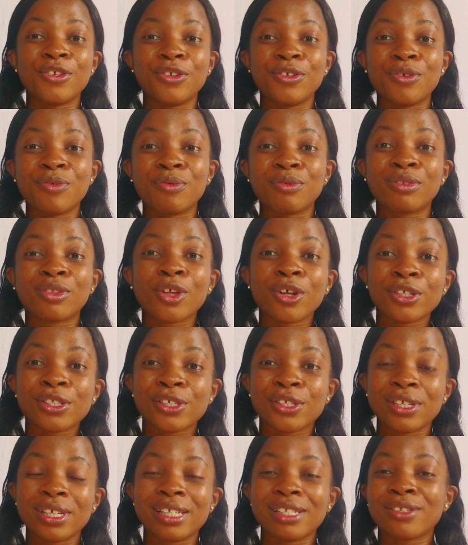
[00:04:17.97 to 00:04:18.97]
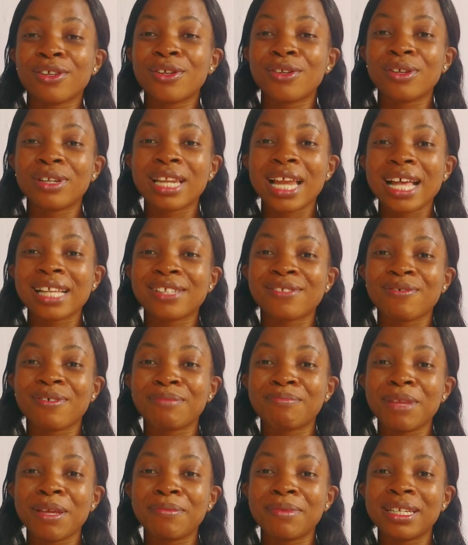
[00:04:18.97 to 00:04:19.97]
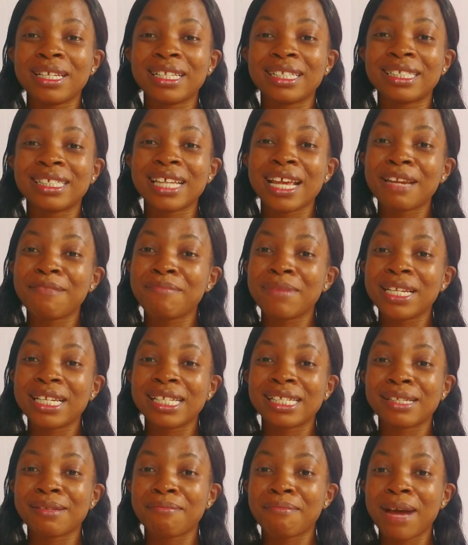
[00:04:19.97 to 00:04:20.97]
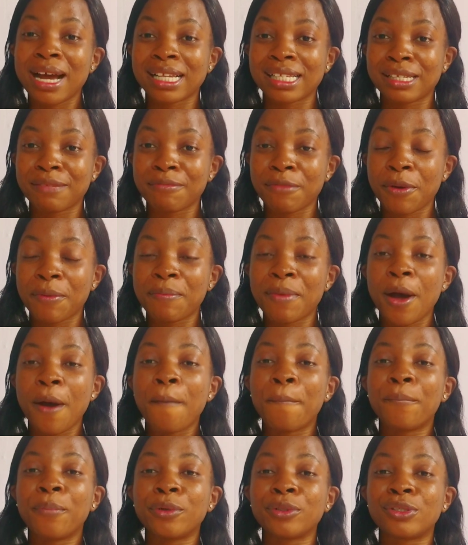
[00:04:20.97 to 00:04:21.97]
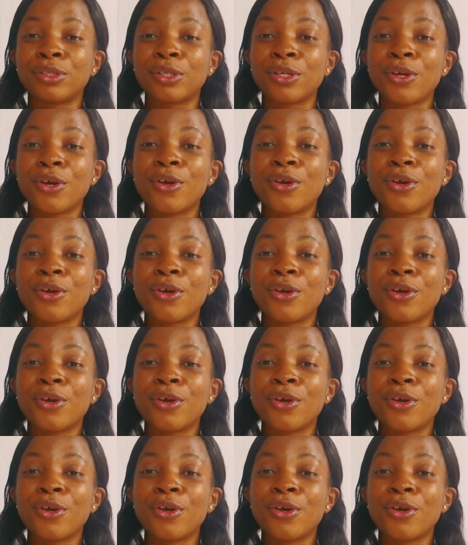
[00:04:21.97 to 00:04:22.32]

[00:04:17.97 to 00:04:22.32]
you thought it's going to last for maybe 10 minutes maximum, but